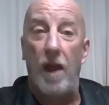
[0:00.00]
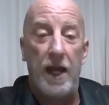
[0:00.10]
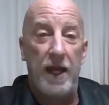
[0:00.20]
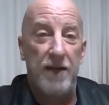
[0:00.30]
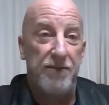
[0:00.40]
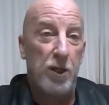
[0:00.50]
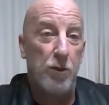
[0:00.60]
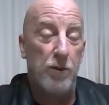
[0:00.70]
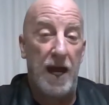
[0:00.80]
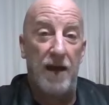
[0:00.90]
If
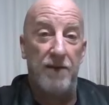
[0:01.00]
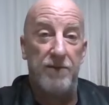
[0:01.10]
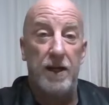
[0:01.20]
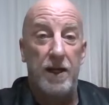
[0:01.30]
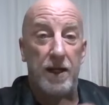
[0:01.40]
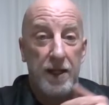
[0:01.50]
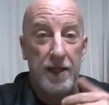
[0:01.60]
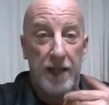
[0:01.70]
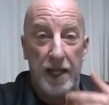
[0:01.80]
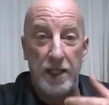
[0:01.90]
you have
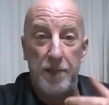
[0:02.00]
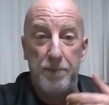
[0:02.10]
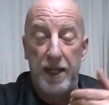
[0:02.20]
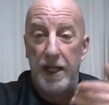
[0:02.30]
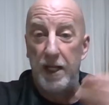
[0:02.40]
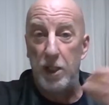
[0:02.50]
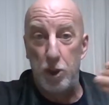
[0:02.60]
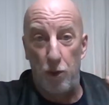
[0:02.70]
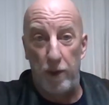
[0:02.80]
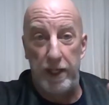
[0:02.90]
NDP
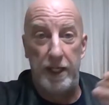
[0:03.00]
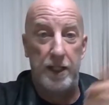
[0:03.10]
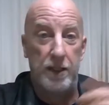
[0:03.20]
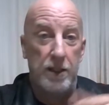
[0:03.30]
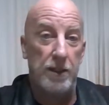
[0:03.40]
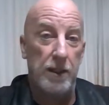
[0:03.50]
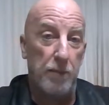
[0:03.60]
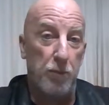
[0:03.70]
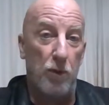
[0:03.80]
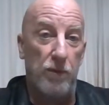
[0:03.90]
joining
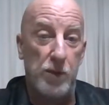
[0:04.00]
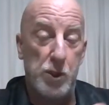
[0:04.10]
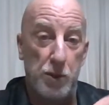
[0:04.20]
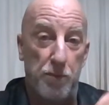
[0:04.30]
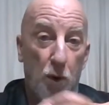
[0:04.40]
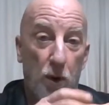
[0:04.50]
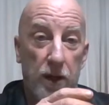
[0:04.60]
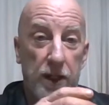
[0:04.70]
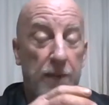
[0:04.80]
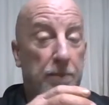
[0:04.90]
Liberal
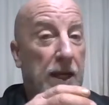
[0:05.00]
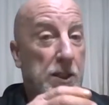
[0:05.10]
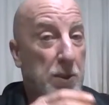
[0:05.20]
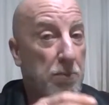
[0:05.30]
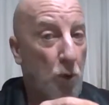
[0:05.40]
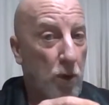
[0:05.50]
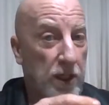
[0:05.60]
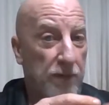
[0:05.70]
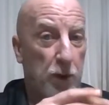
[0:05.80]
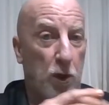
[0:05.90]
support, it makes it more
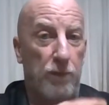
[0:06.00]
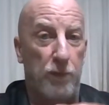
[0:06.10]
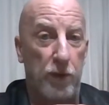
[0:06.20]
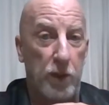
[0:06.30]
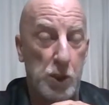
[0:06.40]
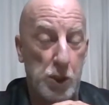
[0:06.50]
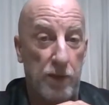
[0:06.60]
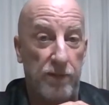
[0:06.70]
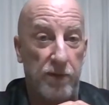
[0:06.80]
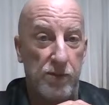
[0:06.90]
difficult for the
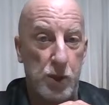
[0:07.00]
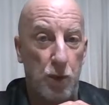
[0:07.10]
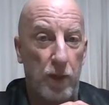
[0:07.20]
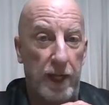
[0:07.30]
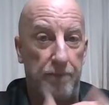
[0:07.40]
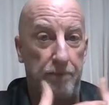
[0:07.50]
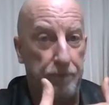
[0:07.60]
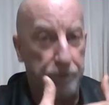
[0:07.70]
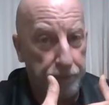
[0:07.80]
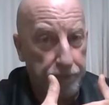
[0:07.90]
Conservatives to win.
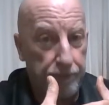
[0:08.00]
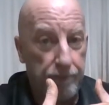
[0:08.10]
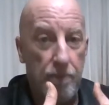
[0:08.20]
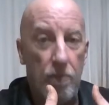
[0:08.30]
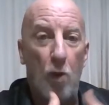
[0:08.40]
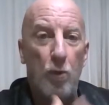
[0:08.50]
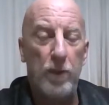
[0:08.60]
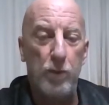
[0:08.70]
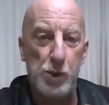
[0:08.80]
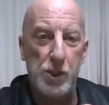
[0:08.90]
We
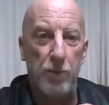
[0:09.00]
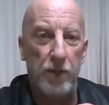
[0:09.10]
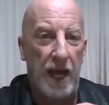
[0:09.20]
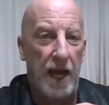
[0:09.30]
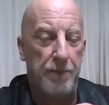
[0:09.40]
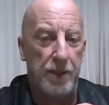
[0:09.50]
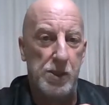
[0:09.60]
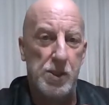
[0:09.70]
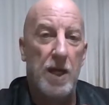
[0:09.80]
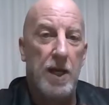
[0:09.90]
will see what happens.